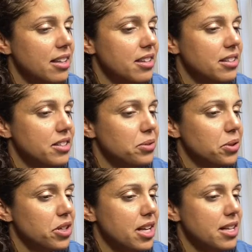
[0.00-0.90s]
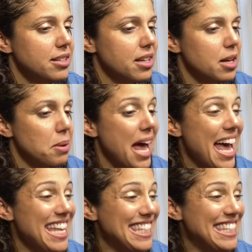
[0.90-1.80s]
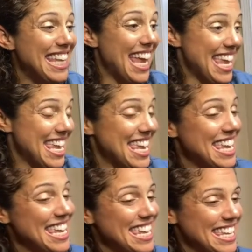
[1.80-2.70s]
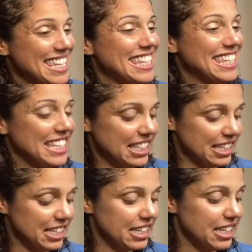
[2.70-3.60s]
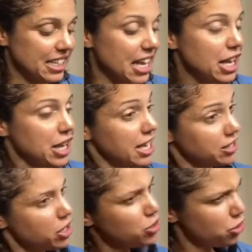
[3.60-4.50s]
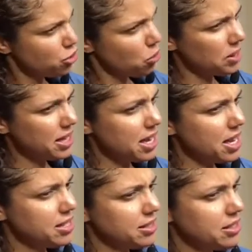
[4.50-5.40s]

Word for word: This word is um, essay. Essay. Yes. Do you know what that is?